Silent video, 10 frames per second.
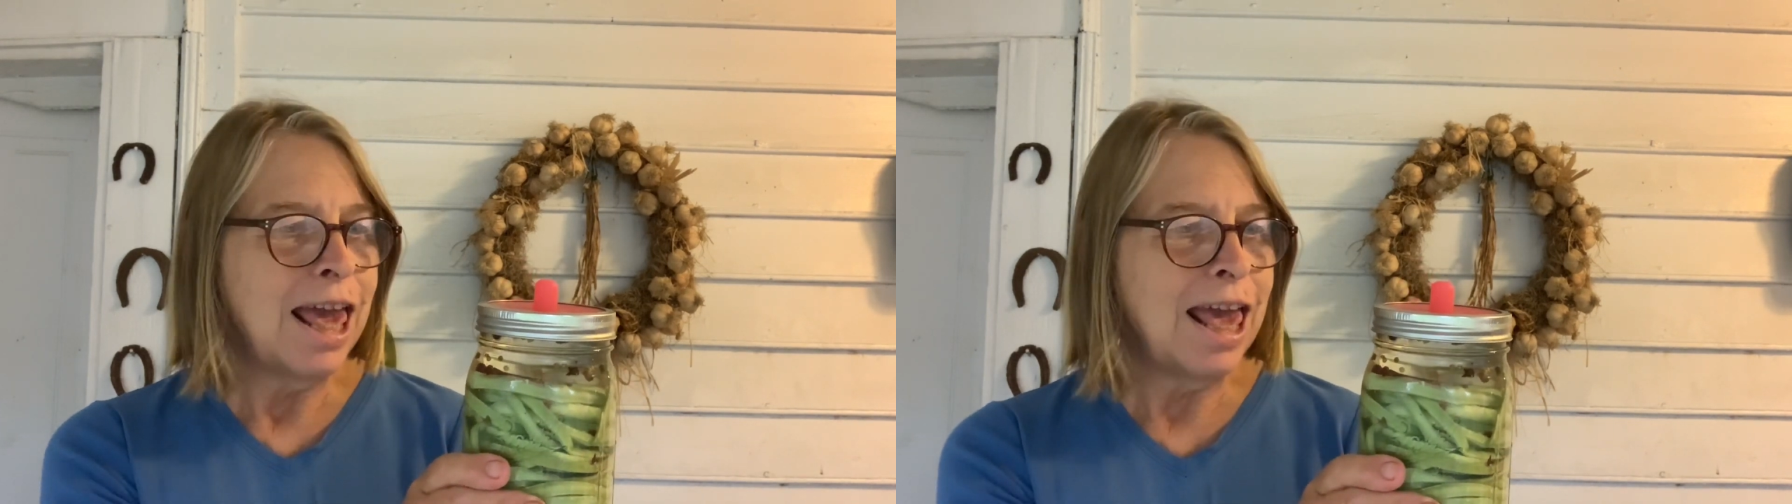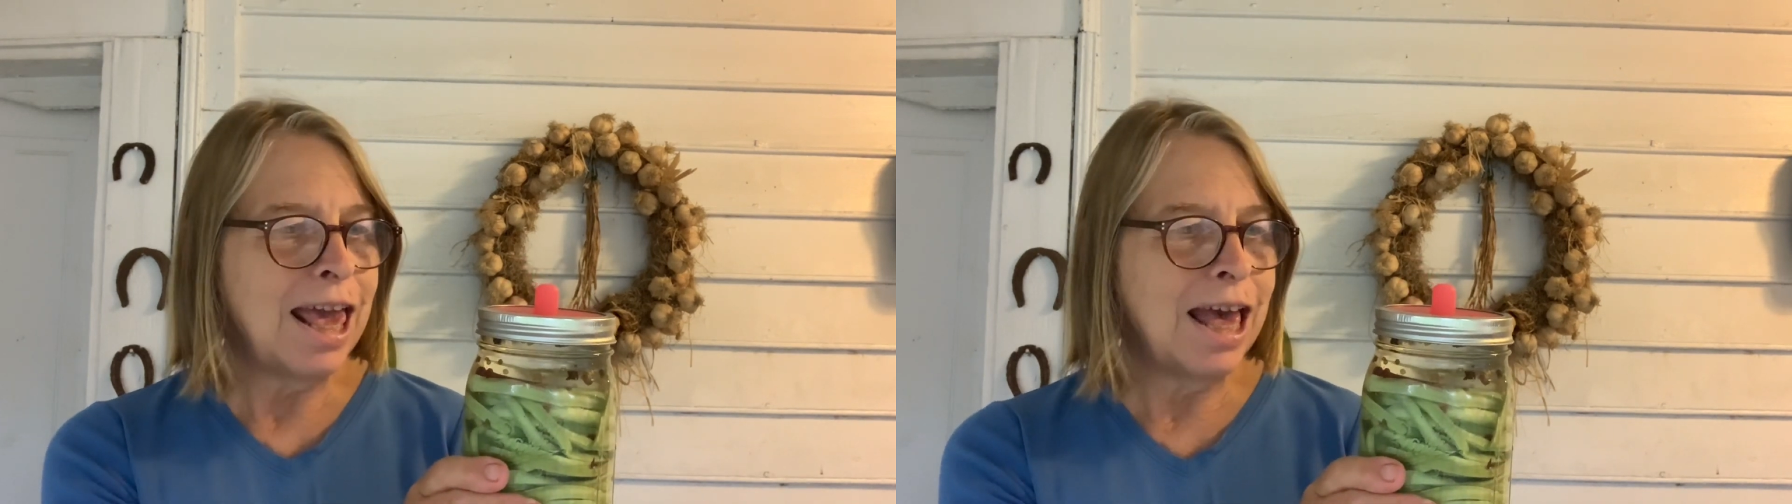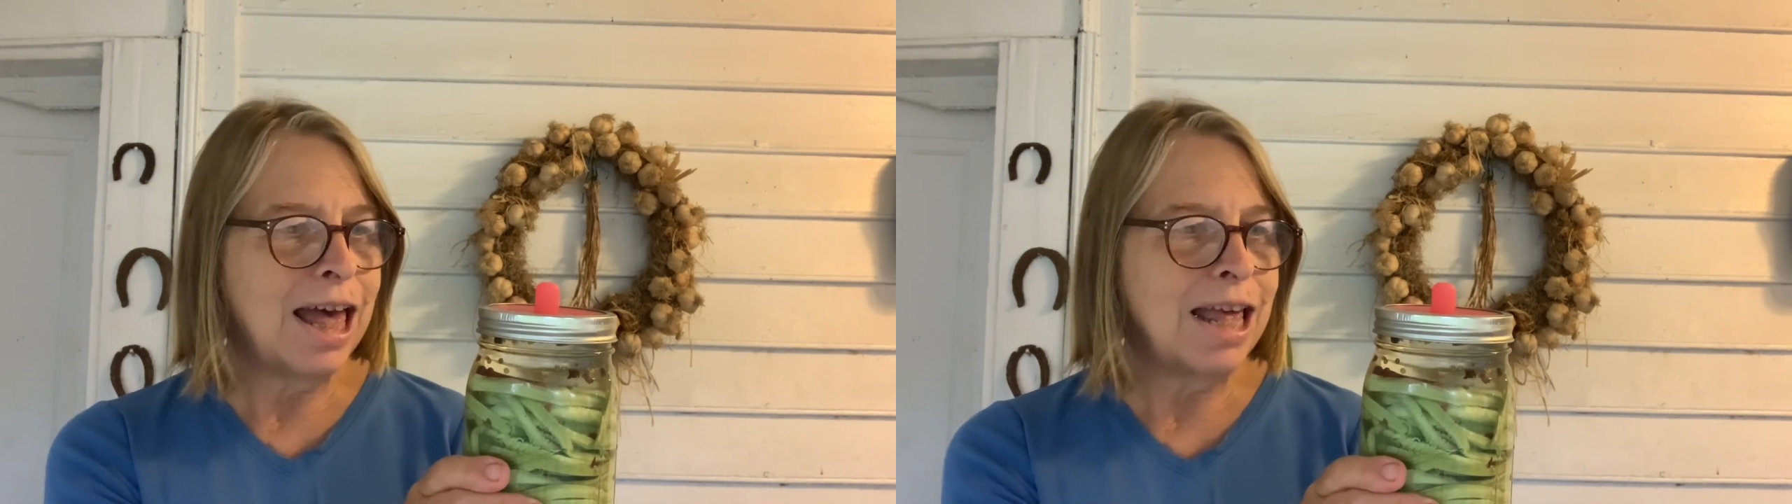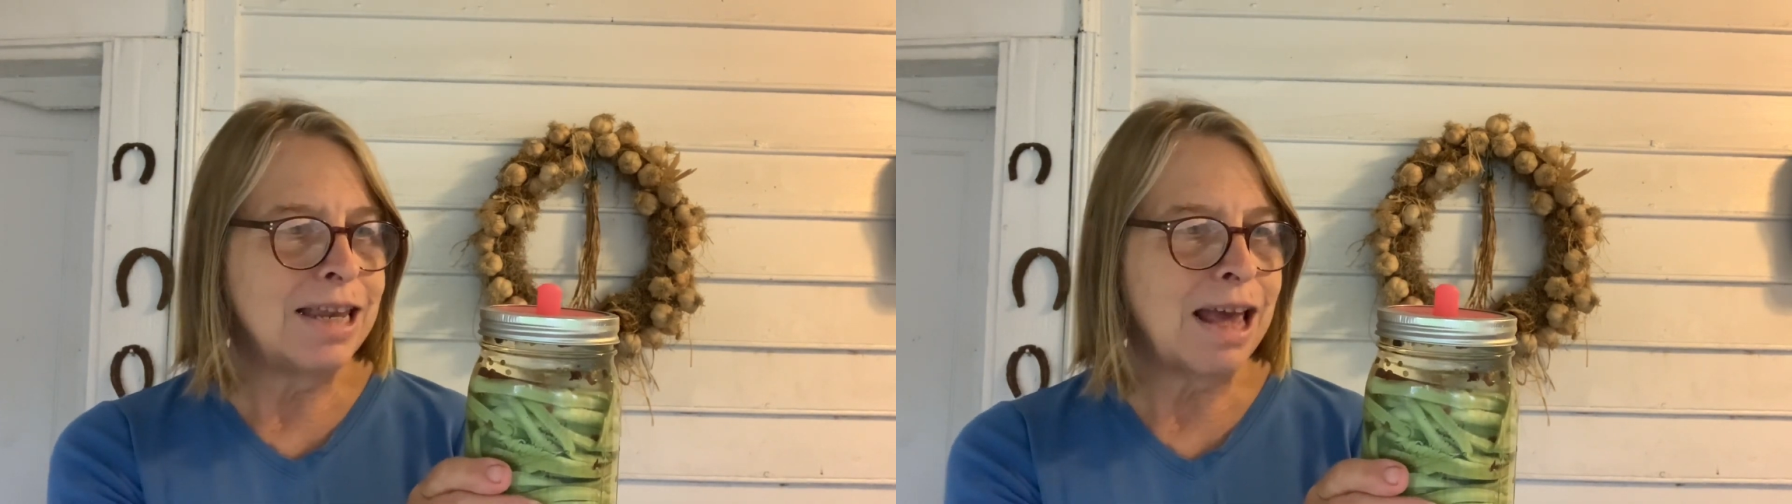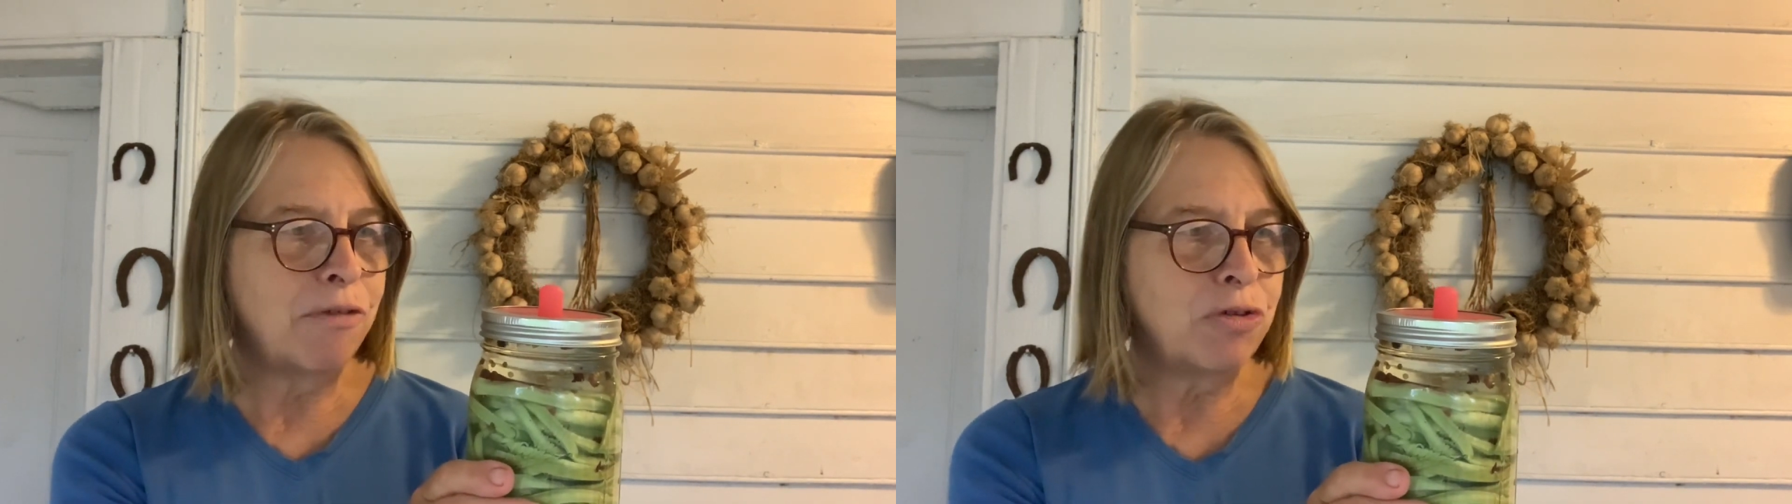And
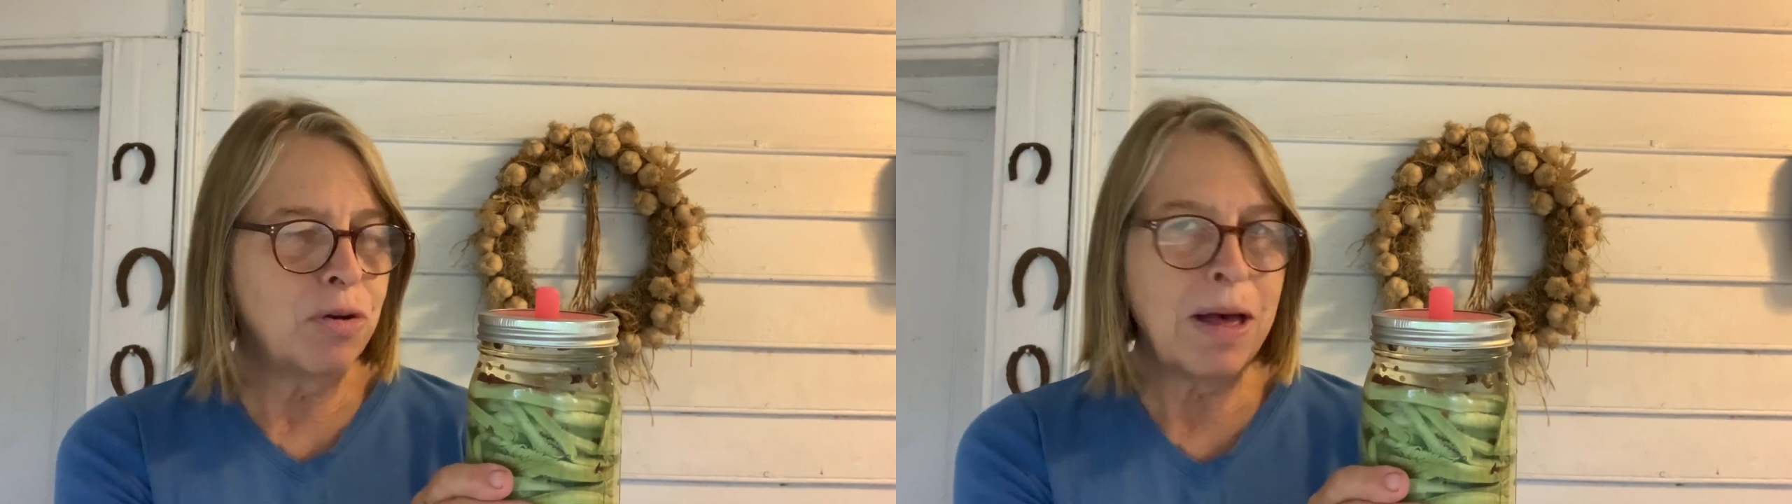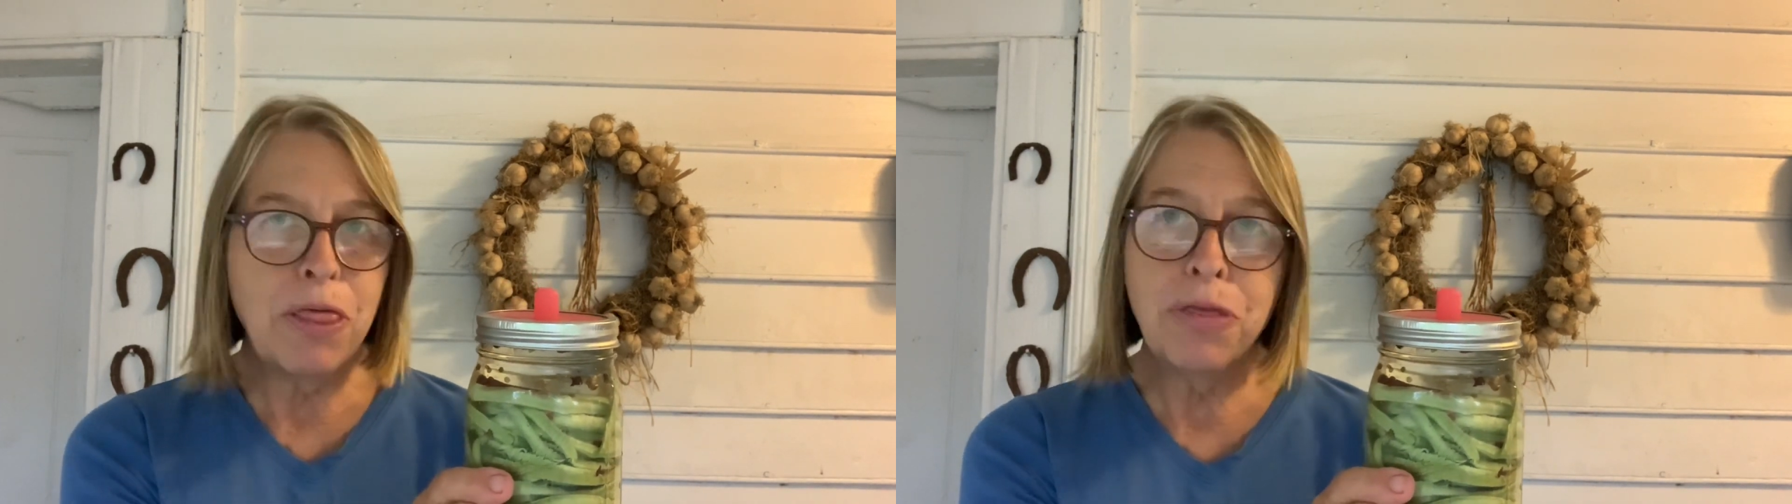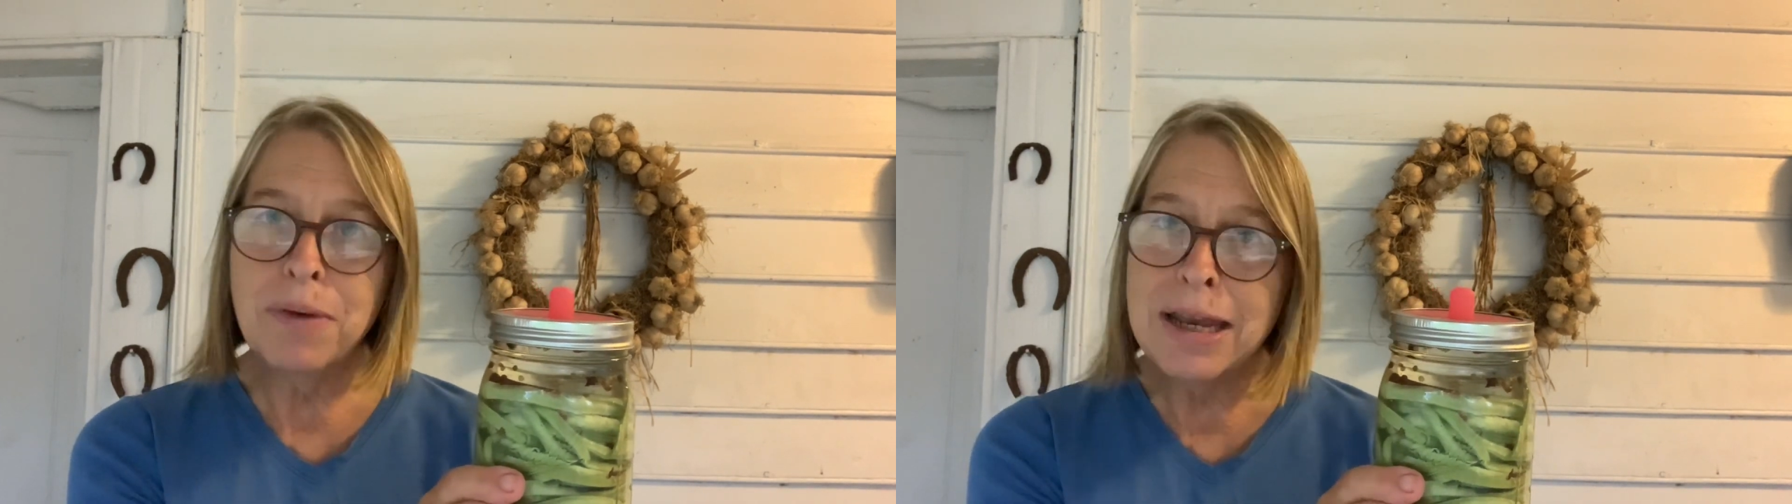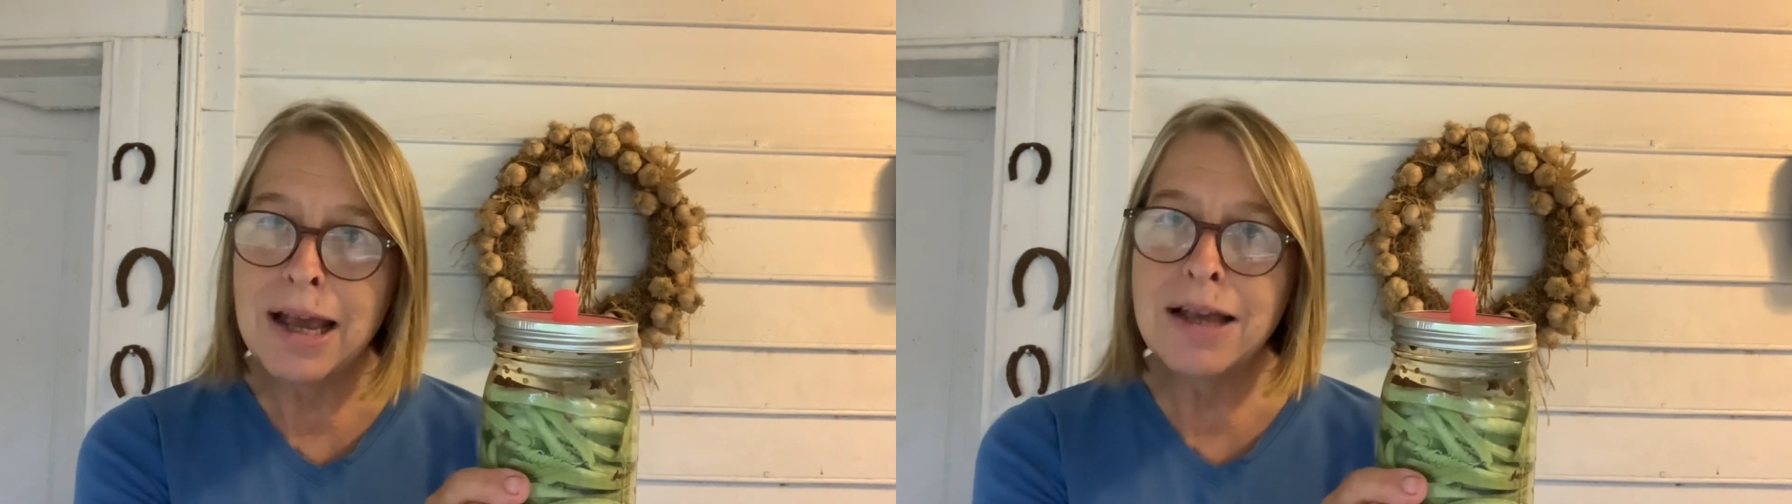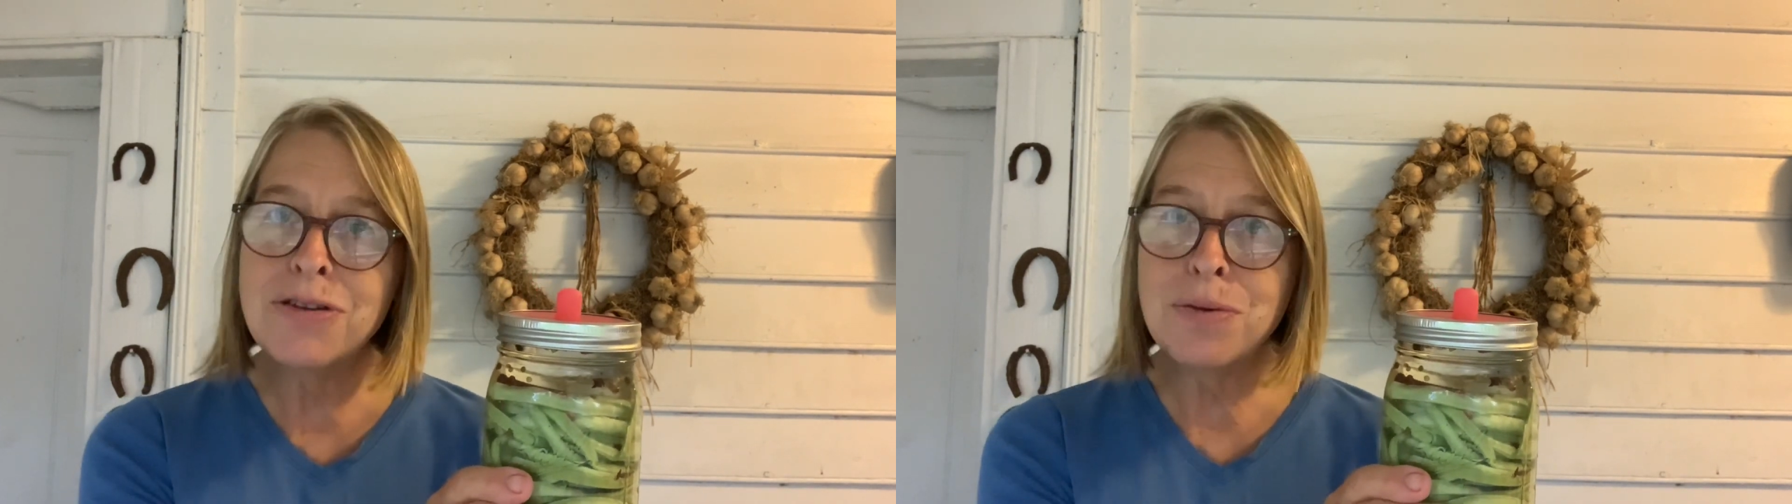after about 3 days,